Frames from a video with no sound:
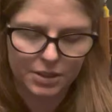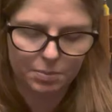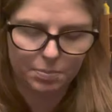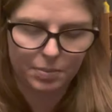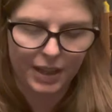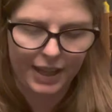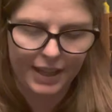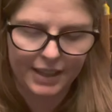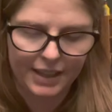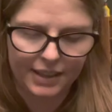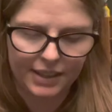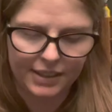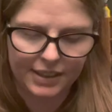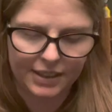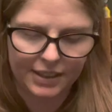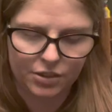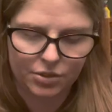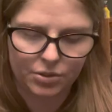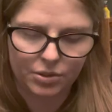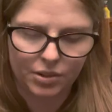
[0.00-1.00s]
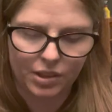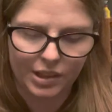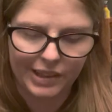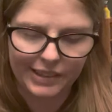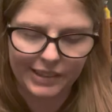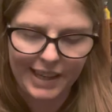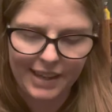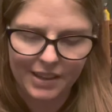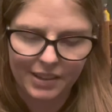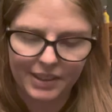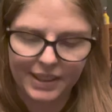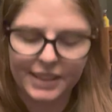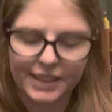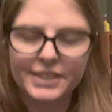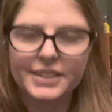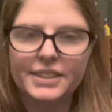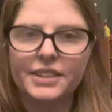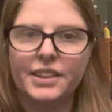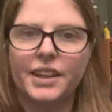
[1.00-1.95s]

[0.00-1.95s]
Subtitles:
black electrical outlets.